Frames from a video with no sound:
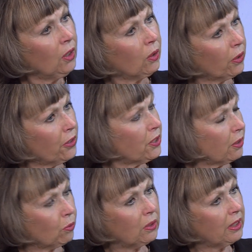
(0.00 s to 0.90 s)
or is it
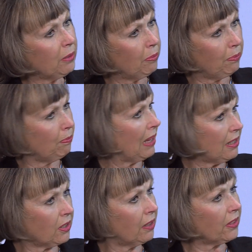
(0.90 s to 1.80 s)
really
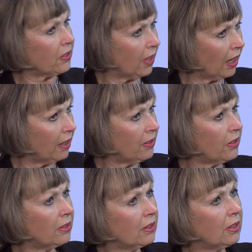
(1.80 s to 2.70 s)
based on the
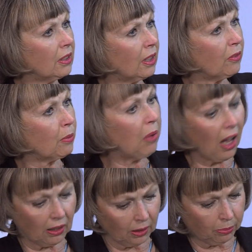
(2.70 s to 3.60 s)
size of the
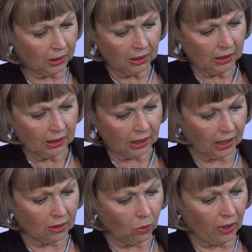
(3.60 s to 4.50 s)
polyp
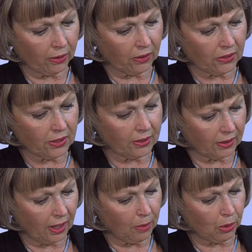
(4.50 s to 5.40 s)
and whether it's
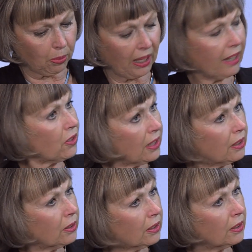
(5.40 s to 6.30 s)

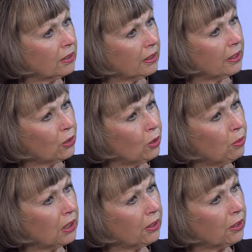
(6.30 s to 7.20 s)
hyperplastic or a
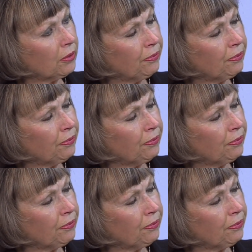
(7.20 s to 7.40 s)
tubular?